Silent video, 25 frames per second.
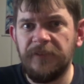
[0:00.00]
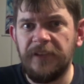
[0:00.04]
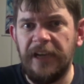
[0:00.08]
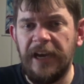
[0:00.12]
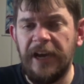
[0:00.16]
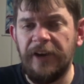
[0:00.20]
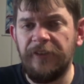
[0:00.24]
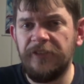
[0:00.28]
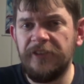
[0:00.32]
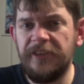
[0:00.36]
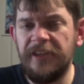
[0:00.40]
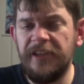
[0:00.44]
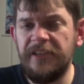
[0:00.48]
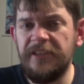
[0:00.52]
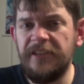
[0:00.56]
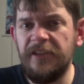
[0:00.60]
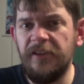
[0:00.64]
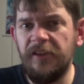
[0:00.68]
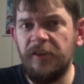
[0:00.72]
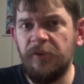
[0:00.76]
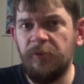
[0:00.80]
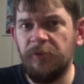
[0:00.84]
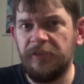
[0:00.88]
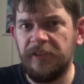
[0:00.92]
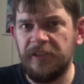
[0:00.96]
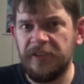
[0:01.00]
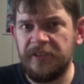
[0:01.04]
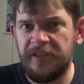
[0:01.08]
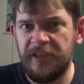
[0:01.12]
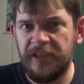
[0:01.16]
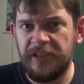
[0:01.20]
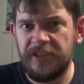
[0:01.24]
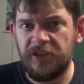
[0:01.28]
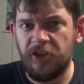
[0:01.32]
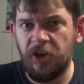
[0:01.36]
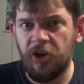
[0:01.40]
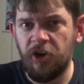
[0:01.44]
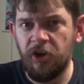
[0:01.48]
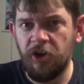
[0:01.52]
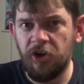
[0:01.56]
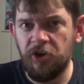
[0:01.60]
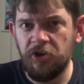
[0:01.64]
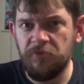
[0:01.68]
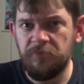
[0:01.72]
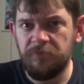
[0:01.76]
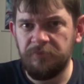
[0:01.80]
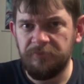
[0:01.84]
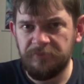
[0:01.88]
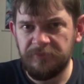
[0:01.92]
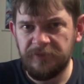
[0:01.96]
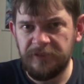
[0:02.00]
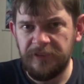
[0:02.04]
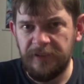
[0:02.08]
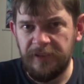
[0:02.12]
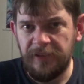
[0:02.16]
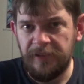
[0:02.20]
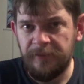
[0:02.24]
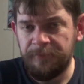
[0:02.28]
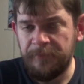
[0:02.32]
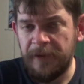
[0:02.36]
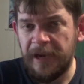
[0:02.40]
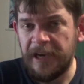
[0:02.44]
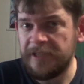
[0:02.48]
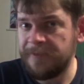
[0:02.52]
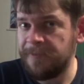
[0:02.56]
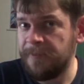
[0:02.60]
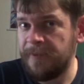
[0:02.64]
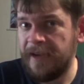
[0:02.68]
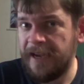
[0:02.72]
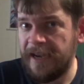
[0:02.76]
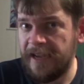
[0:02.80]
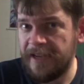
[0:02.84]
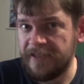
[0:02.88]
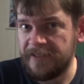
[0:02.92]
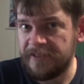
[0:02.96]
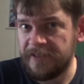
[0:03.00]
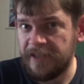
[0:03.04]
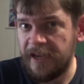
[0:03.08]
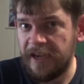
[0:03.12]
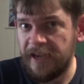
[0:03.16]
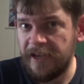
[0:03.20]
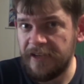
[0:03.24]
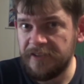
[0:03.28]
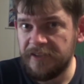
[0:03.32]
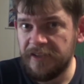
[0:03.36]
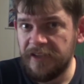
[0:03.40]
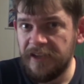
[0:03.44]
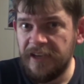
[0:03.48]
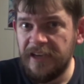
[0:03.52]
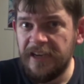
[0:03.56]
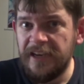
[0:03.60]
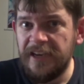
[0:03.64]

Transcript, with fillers: everything dealing with the six card maximum hand size.